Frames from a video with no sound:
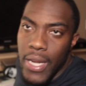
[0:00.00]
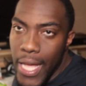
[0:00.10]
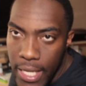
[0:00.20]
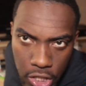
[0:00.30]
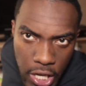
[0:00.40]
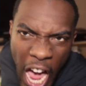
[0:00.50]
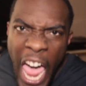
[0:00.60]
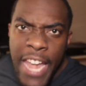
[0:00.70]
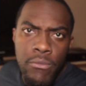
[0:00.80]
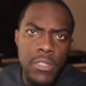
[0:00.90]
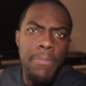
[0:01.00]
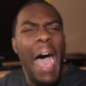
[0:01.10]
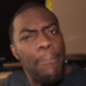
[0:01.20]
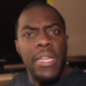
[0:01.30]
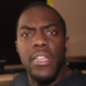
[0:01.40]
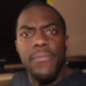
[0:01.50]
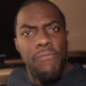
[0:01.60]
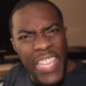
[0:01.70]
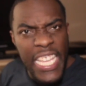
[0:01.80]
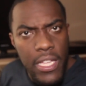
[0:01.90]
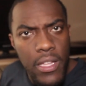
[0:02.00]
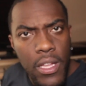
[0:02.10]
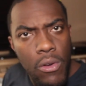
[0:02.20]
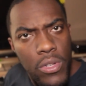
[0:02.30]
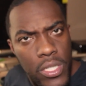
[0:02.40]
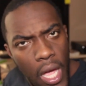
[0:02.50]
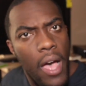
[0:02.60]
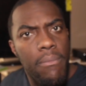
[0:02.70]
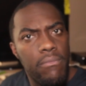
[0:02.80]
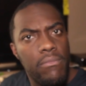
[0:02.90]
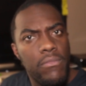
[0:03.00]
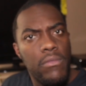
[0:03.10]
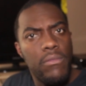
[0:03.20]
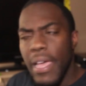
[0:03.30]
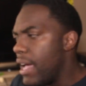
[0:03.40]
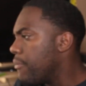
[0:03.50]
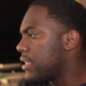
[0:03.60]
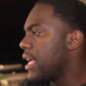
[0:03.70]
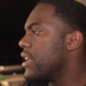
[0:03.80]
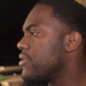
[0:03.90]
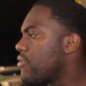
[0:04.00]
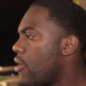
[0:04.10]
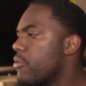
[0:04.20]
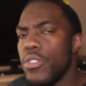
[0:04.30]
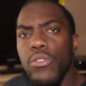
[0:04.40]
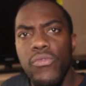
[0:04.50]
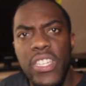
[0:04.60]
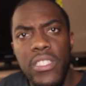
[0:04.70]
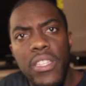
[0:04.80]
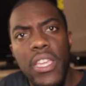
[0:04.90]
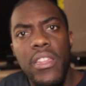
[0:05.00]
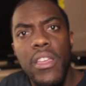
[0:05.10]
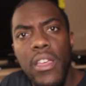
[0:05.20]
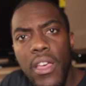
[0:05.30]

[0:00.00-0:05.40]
Nation was popping. 50, what's up? Man, what the hell is wrong with you, 50 Cent?